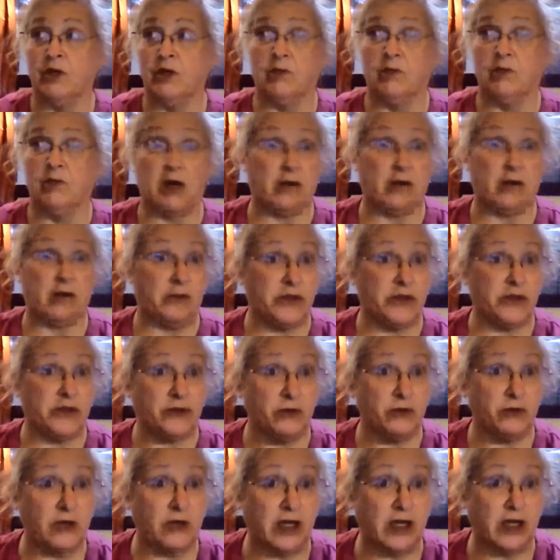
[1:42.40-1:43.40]
possibly
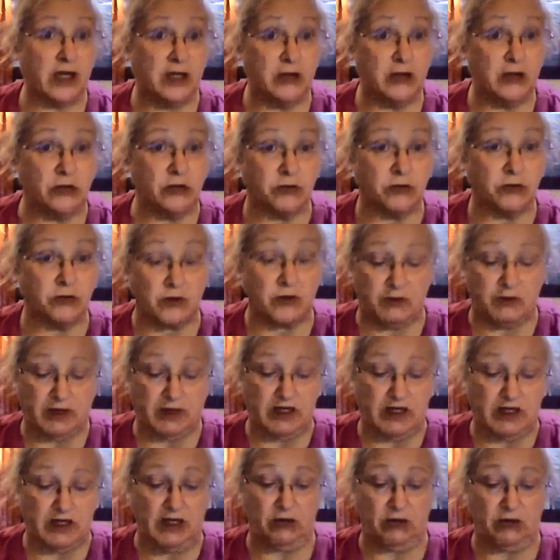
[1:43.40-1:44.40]
turn that little ceramic
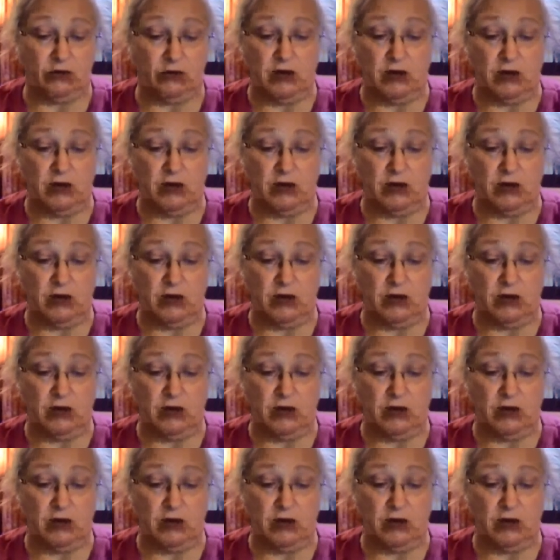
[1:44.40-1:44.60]
heater